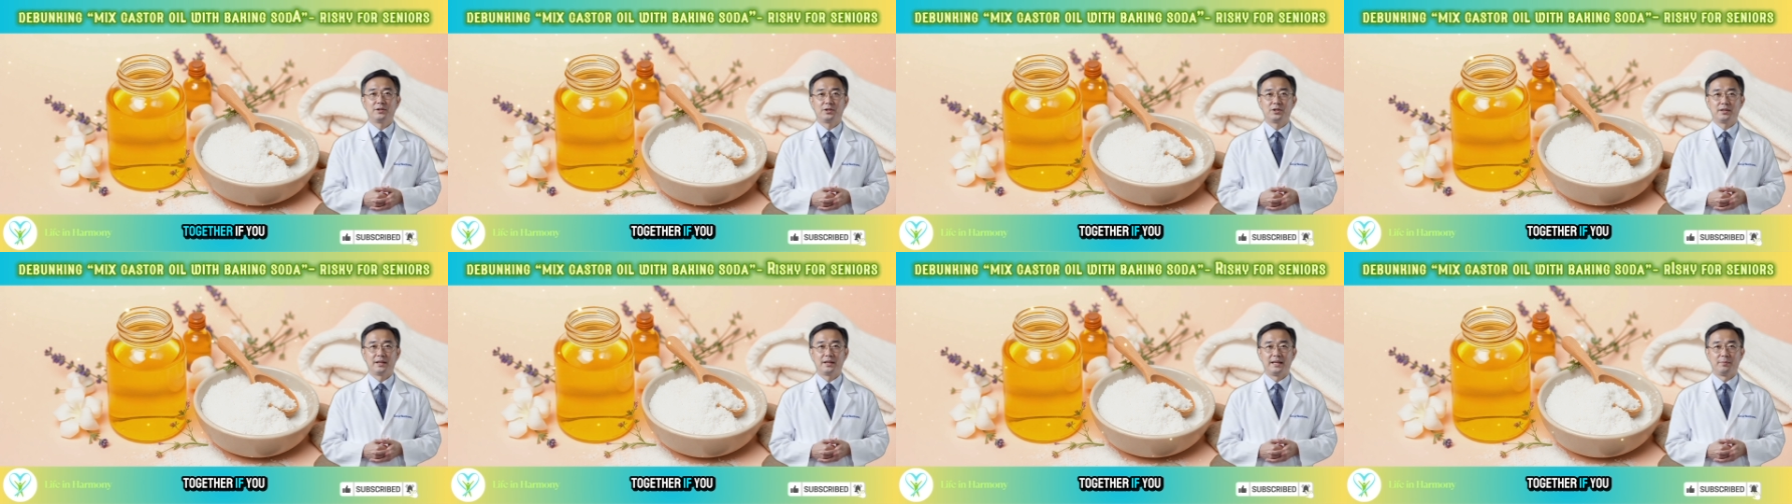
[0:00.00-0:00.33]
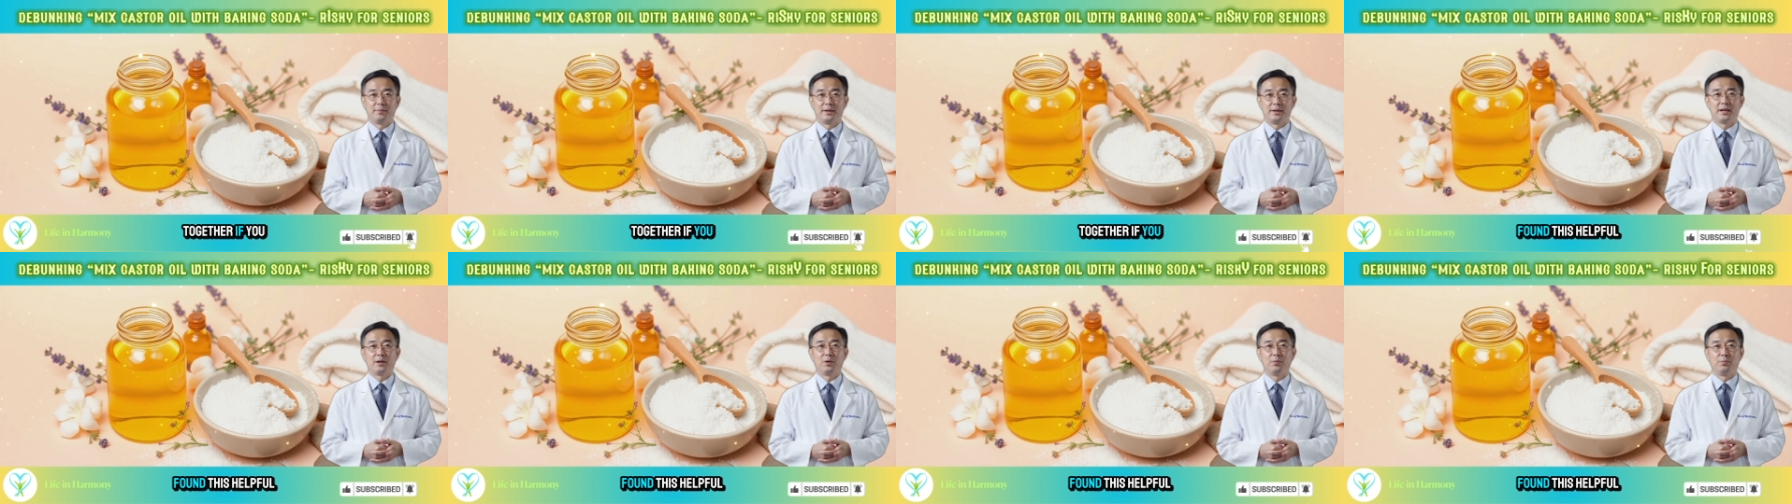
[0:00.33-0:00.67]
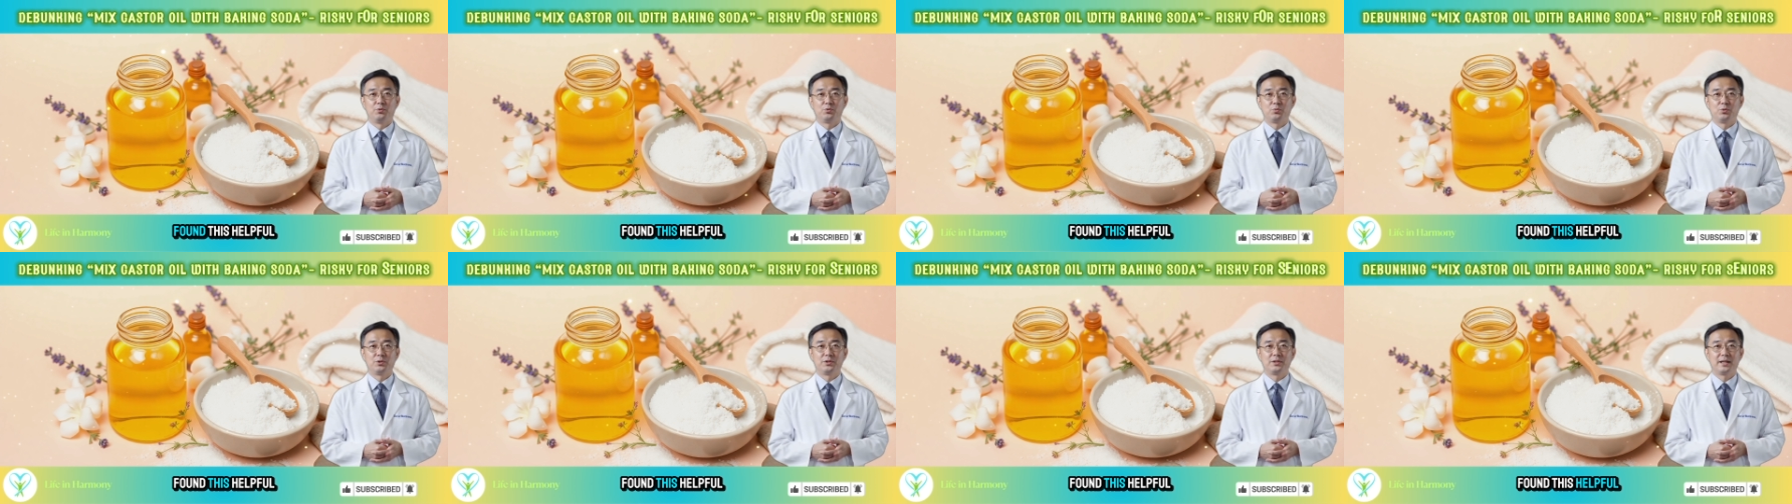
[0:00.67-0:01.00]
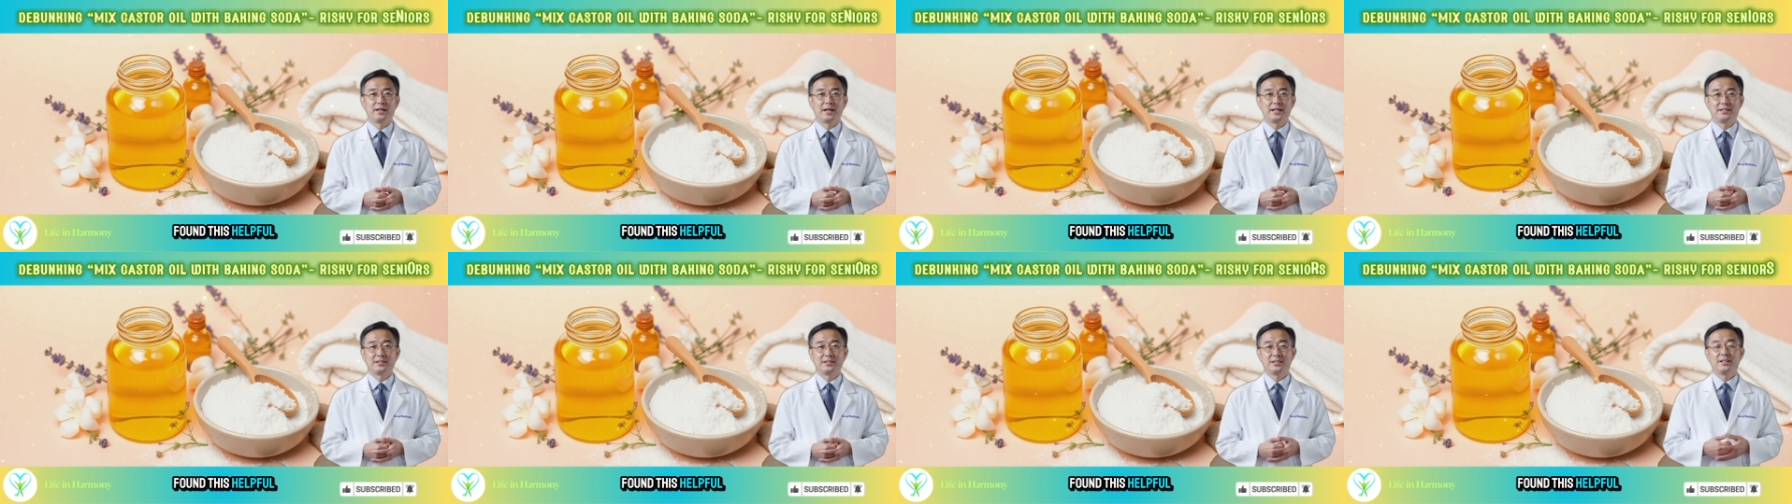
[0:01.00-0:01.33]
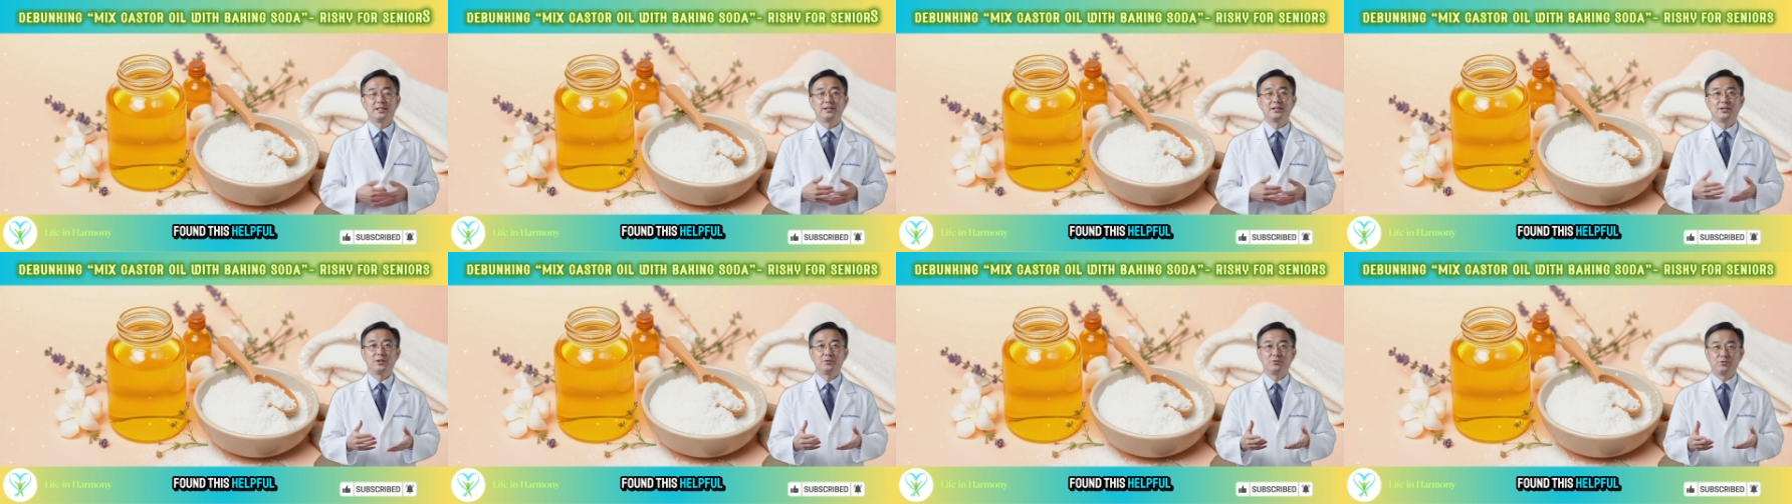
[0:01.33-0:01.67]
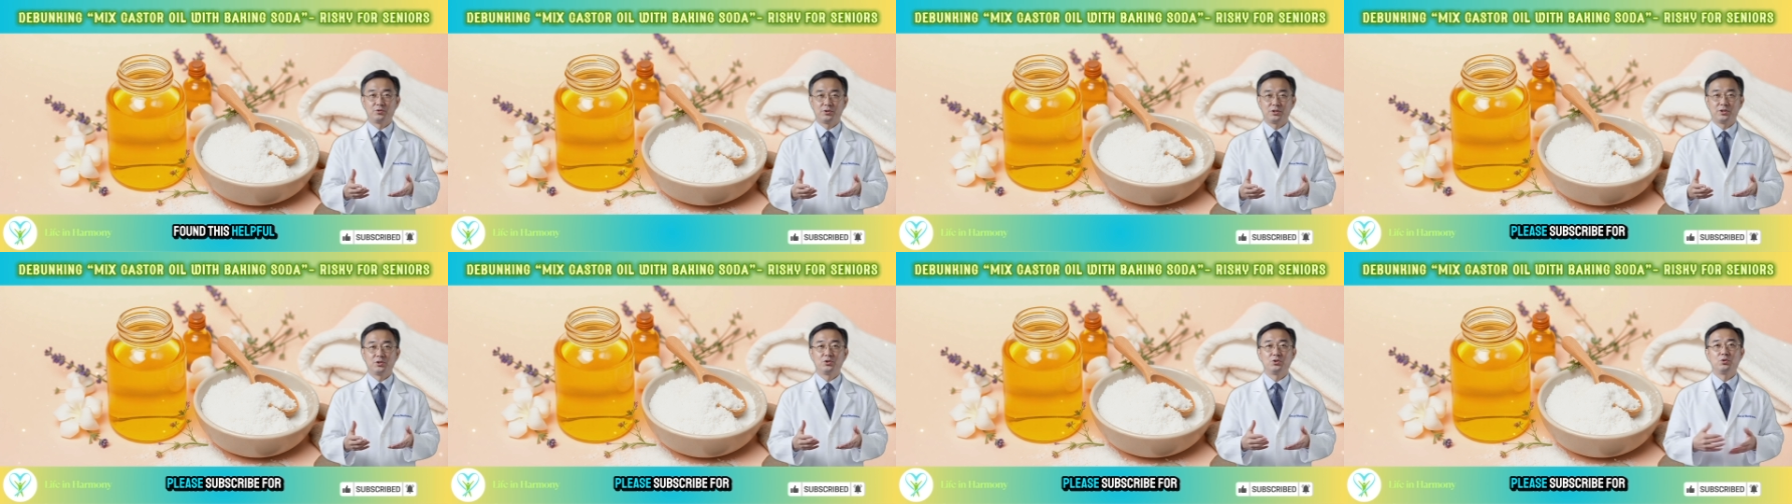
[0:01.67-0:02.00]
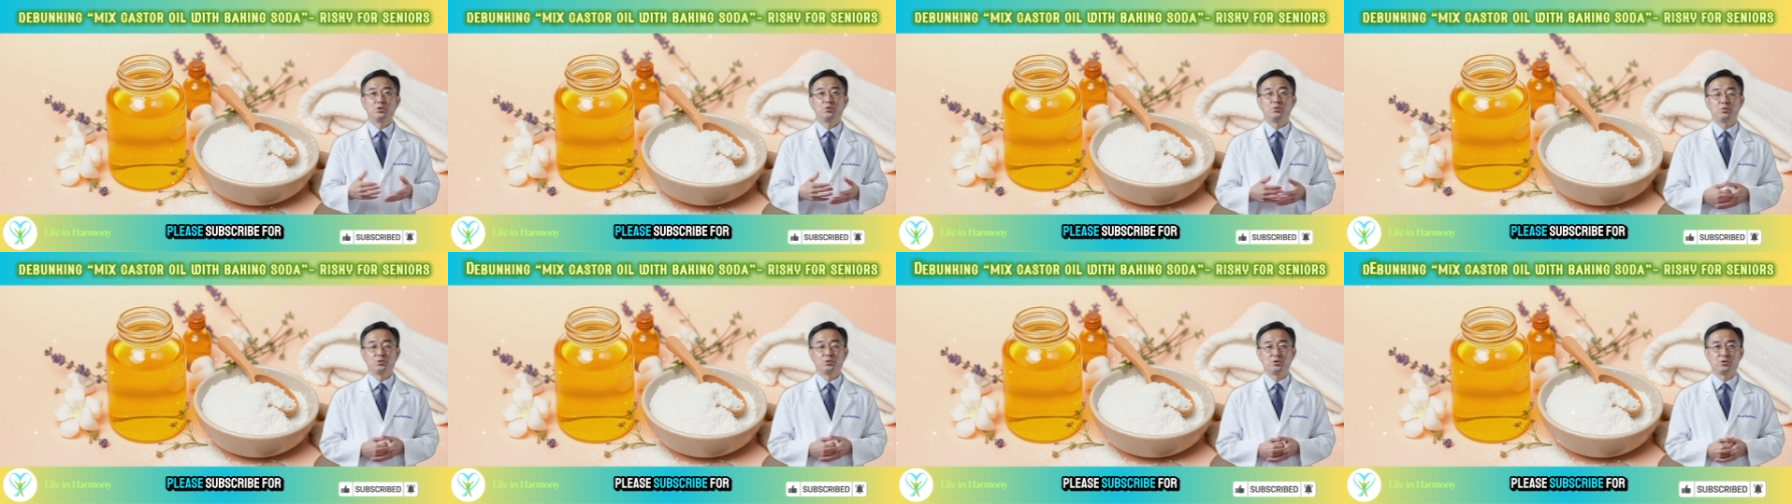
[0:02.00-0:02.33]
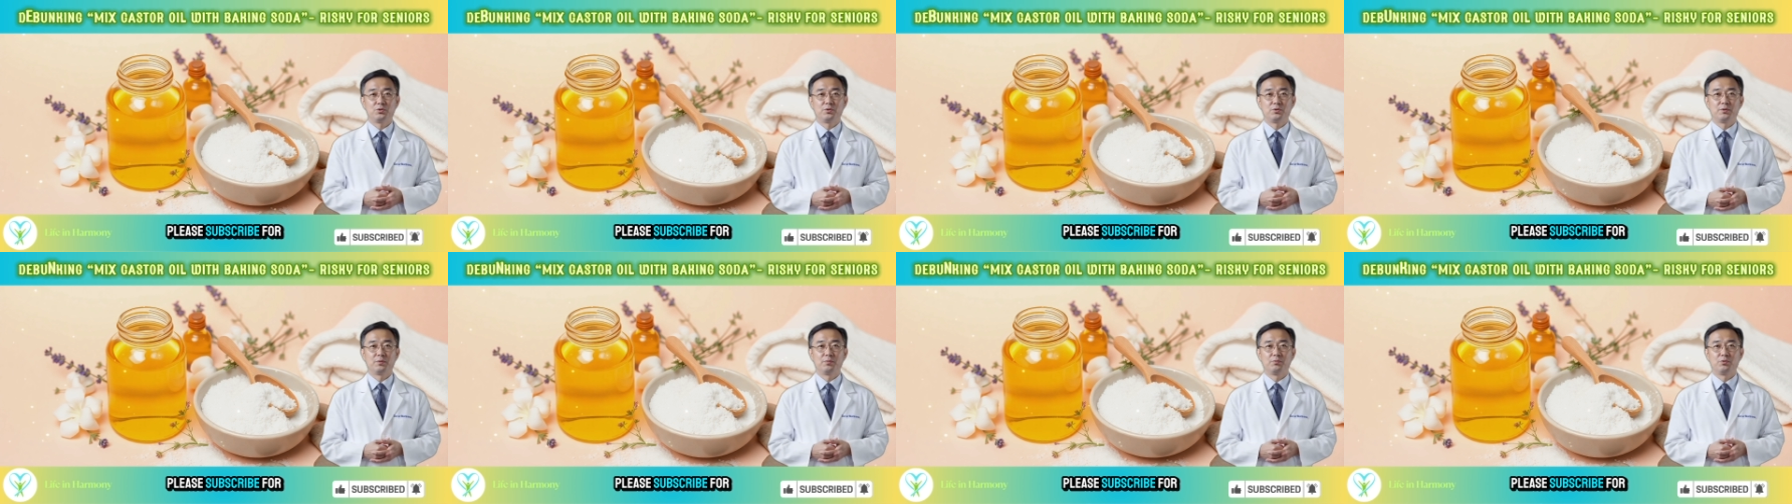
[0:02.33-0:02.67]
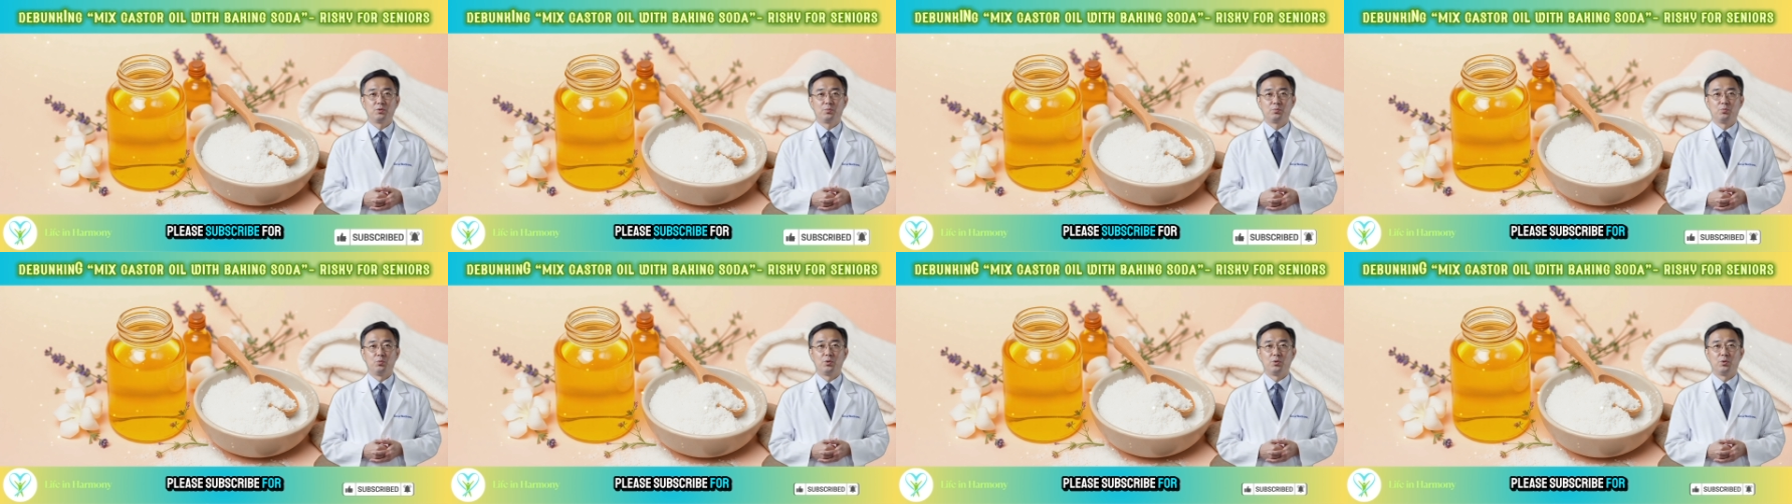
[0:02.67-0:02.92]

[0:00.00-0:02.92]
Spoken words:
If you found this helpful, please subscribe